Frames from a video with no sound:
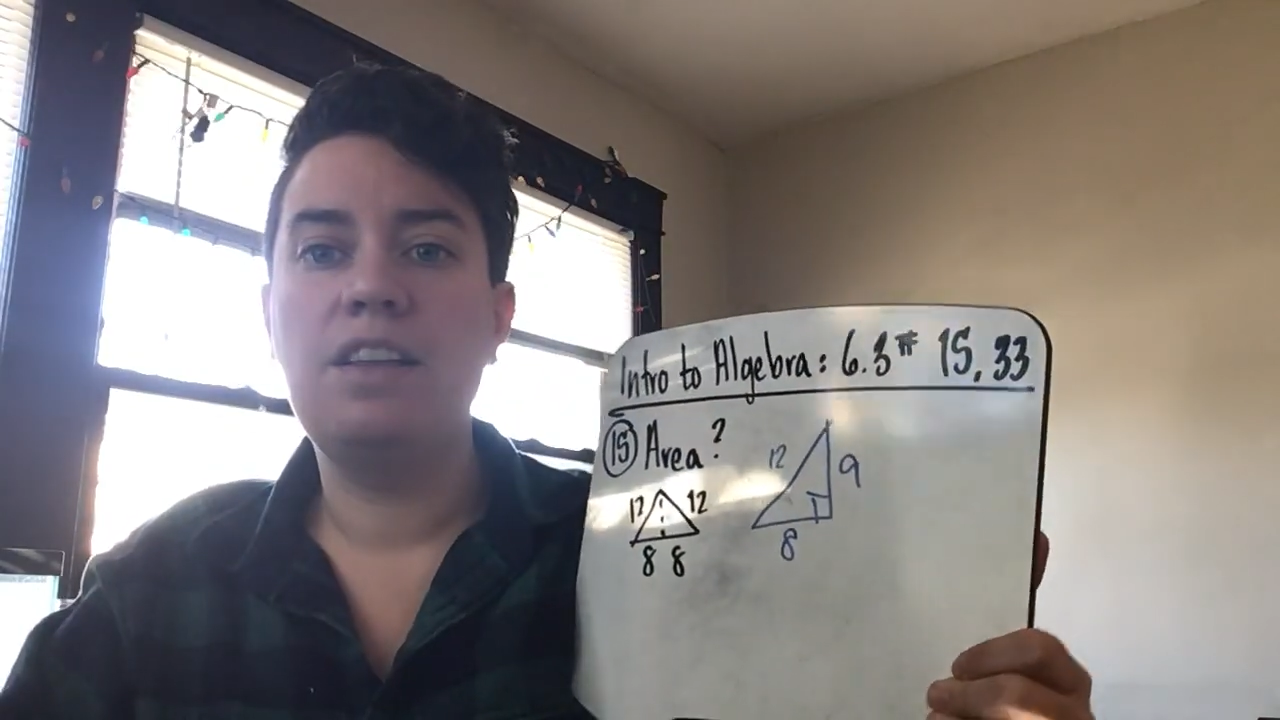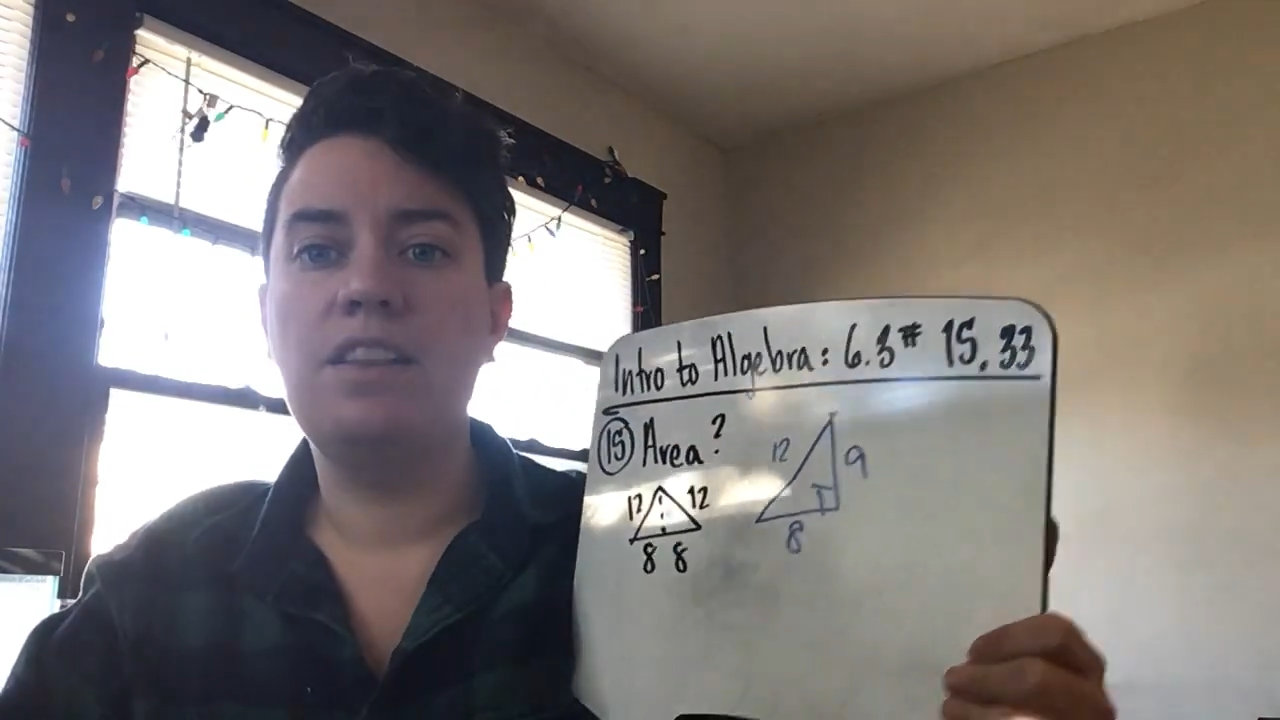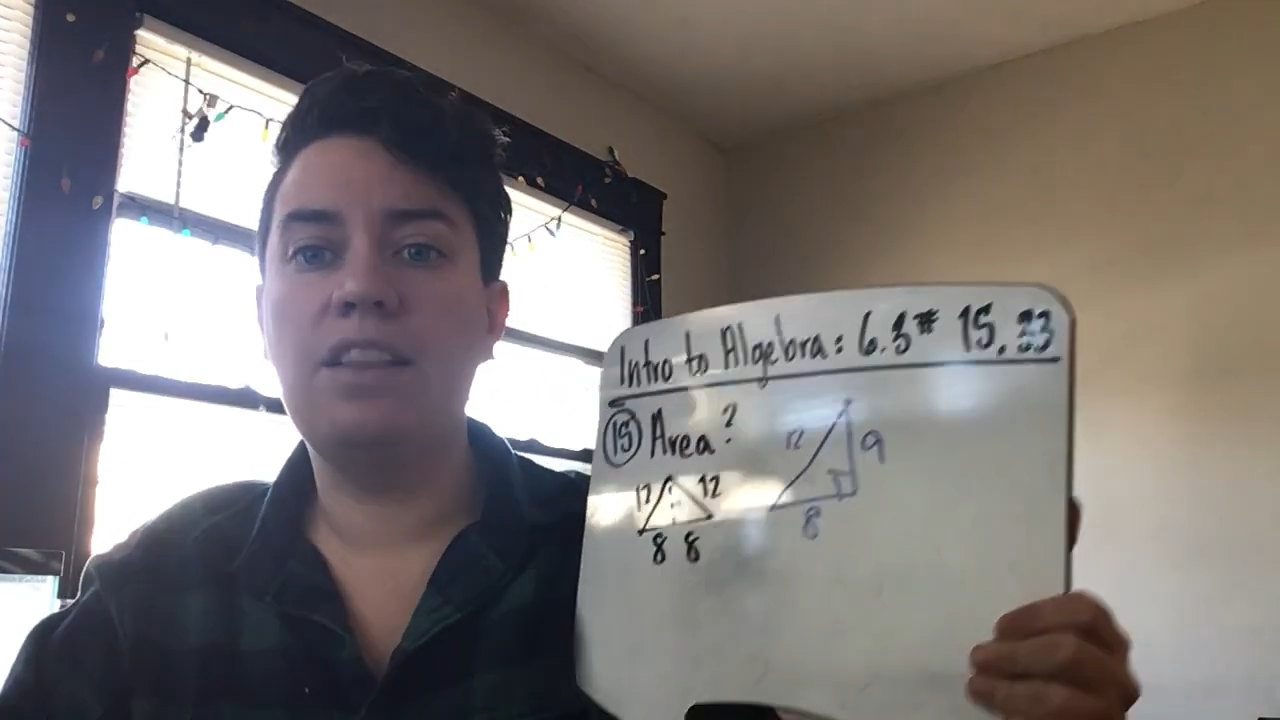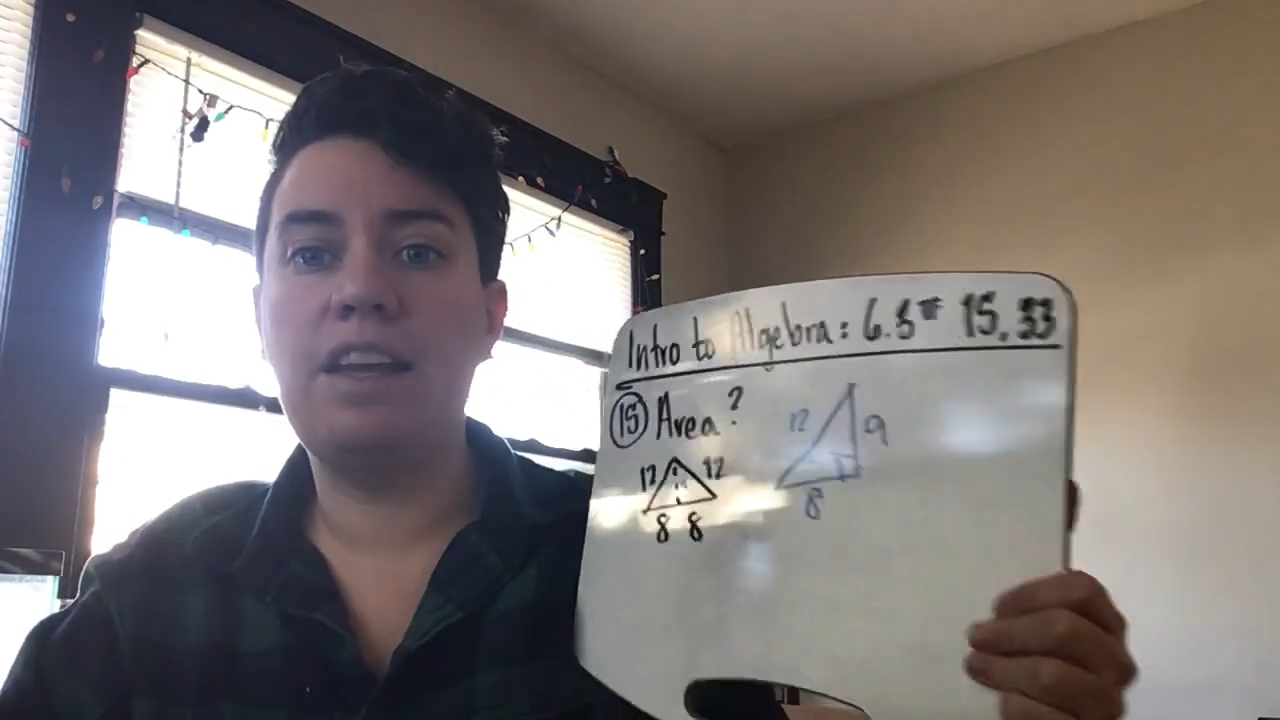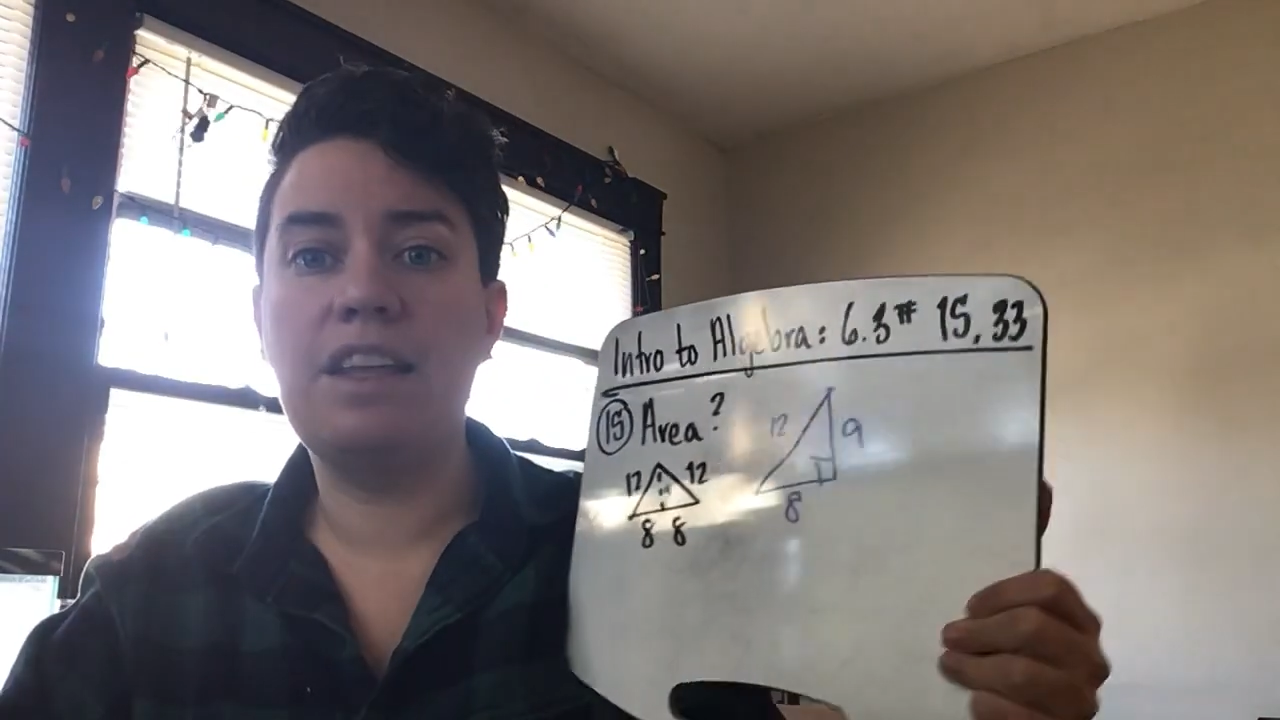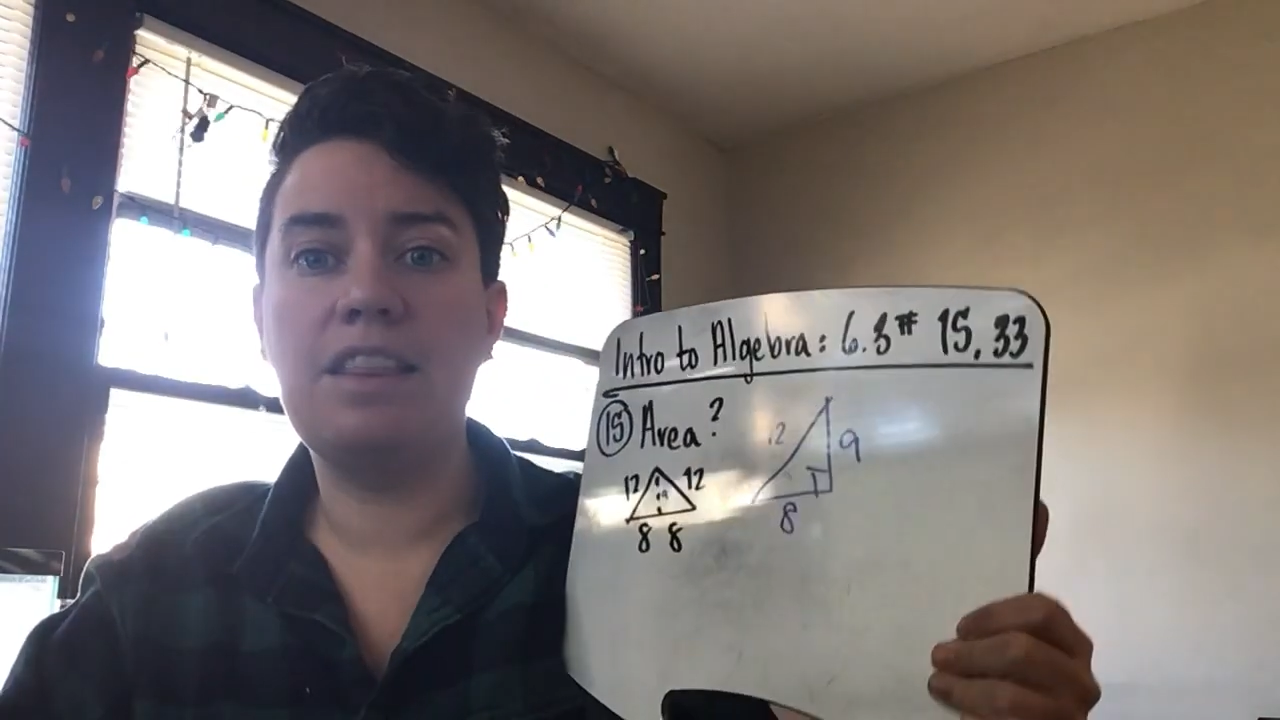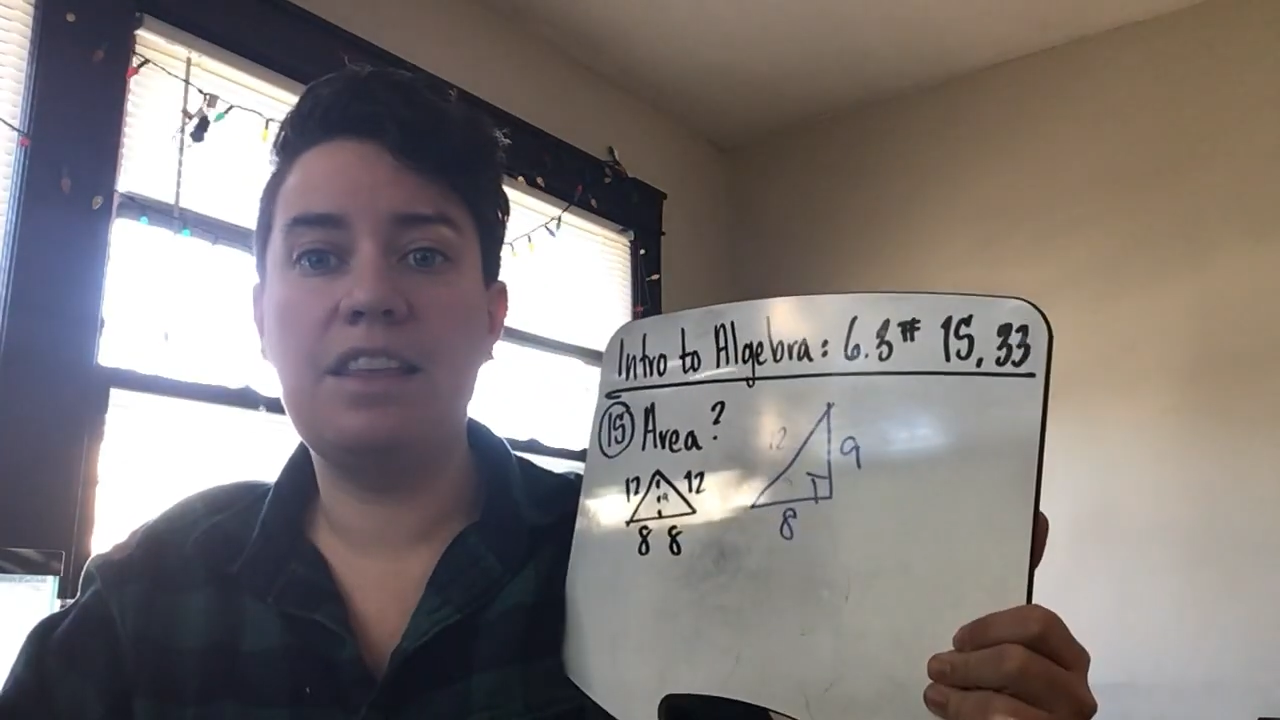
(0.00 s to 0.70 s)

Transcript: like